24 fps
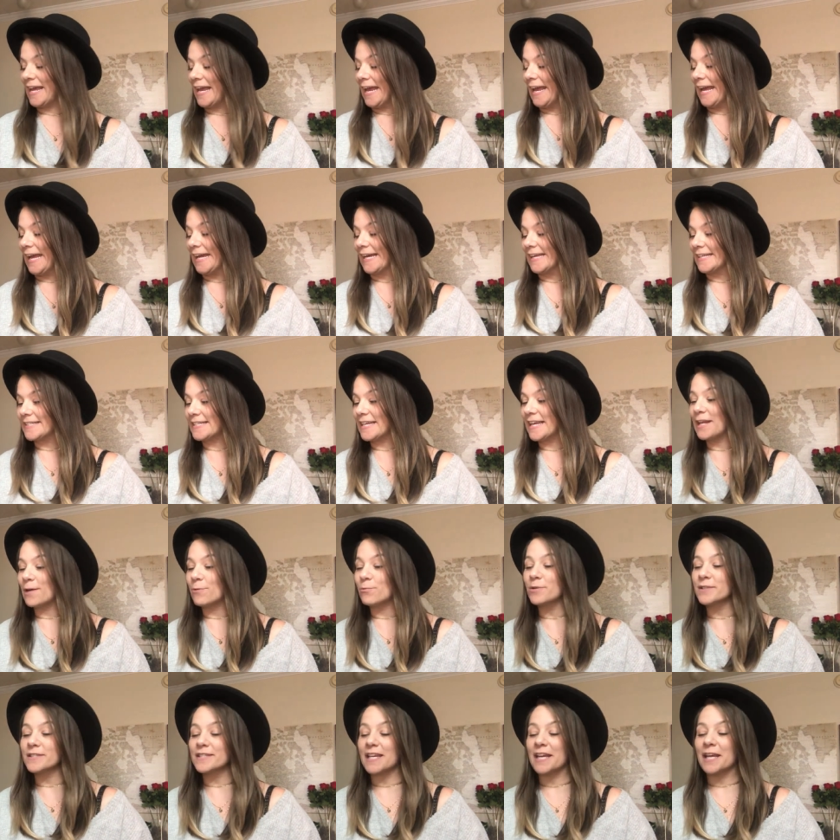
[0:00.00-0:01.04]
and it
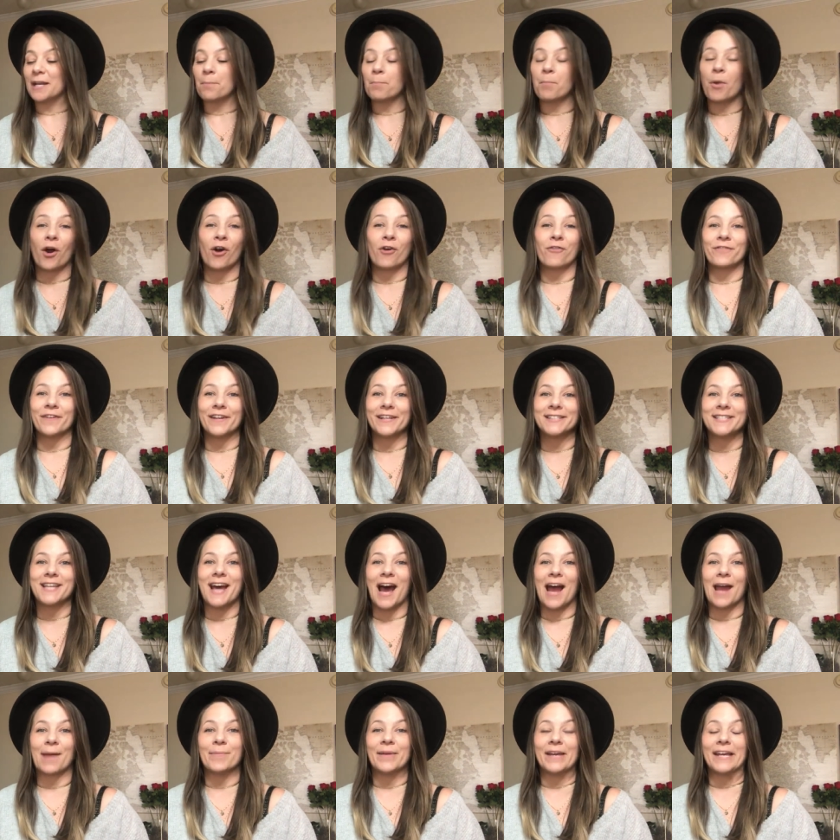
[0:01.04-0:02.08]
was in perfect
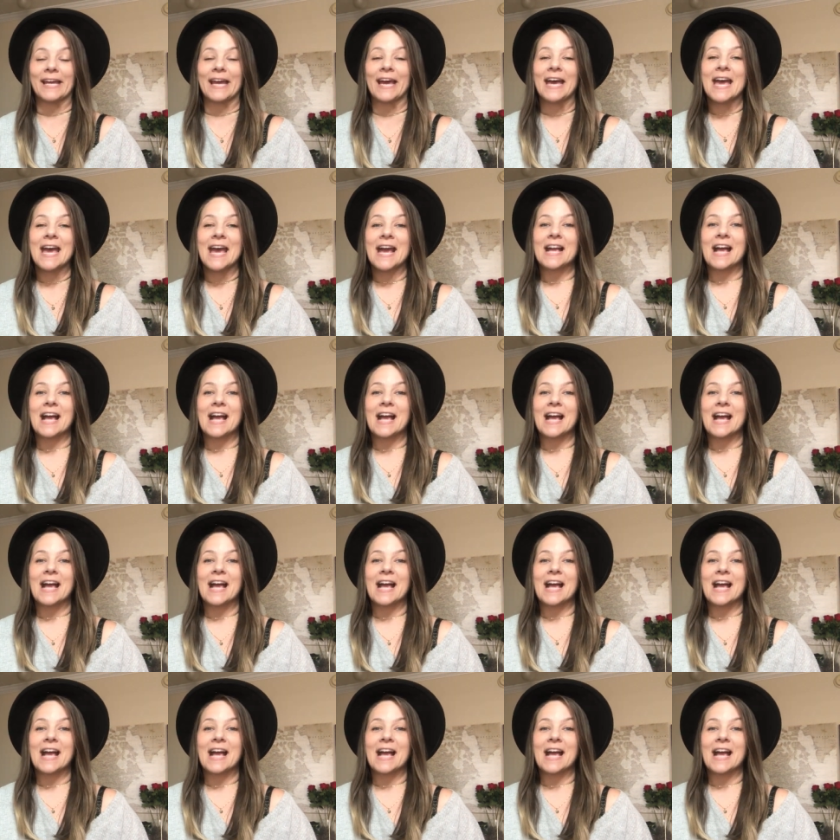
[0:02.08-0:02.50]
timing.